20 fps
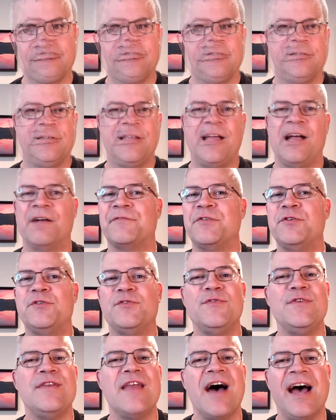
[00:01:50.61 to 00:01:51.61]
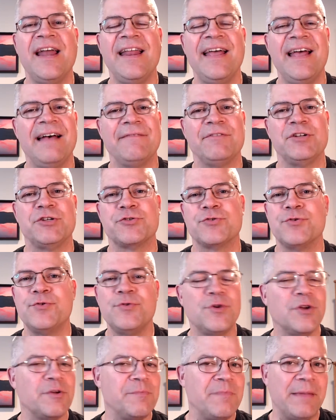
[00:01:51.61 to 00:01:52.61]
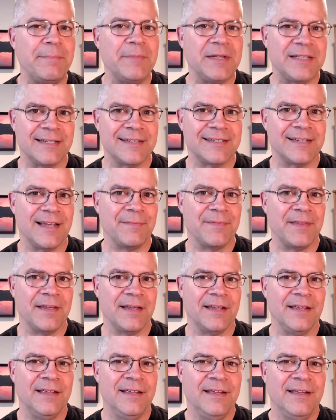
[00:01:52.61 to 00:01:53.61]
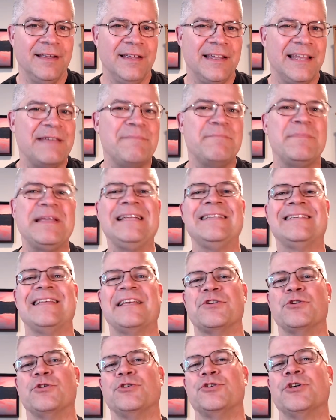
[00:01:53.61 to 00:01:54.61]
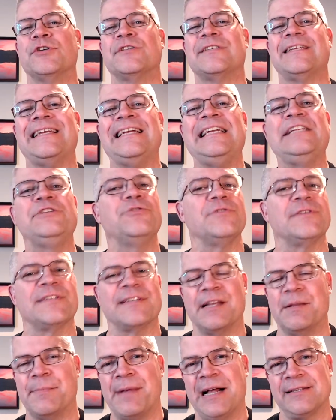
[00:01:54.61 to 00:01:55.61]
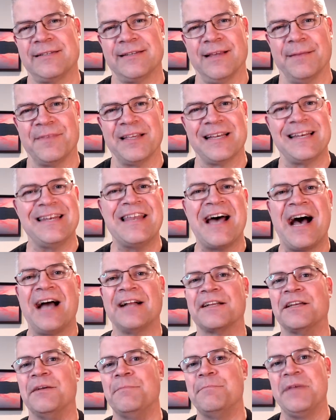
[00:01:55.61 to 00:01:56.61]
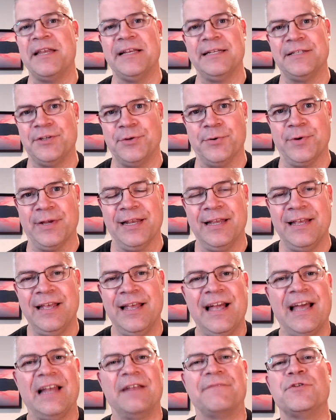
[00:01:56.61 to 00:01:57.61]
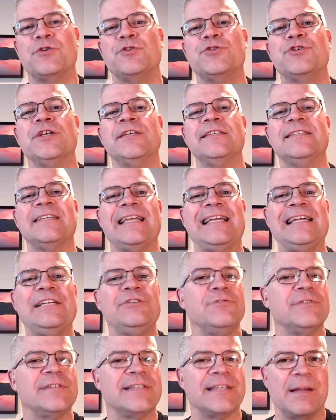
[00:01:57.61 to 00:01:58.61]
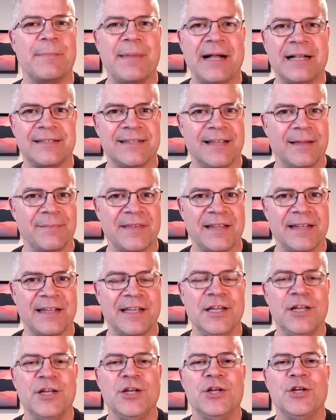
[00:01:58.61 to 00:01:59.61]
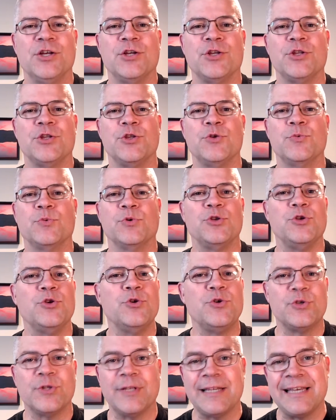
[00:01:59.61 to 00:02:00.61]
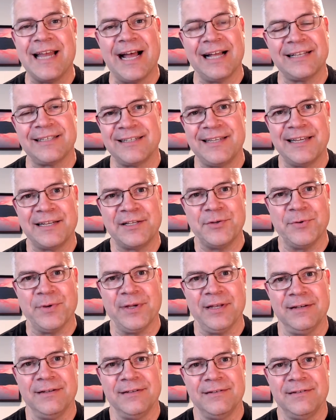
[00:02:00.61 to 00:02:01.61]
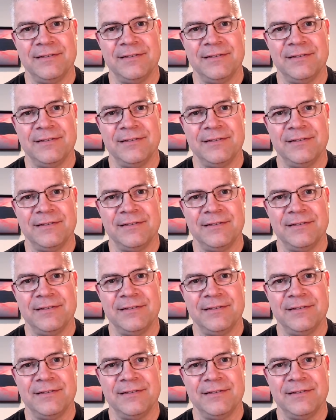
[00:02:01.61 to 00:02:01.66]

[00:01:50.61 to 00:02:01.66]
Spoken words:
Now, if you do not have a true commitment to something, it means that you're just interested about something, not committed to it. And if you're just interested about something, you will usually not stick to it.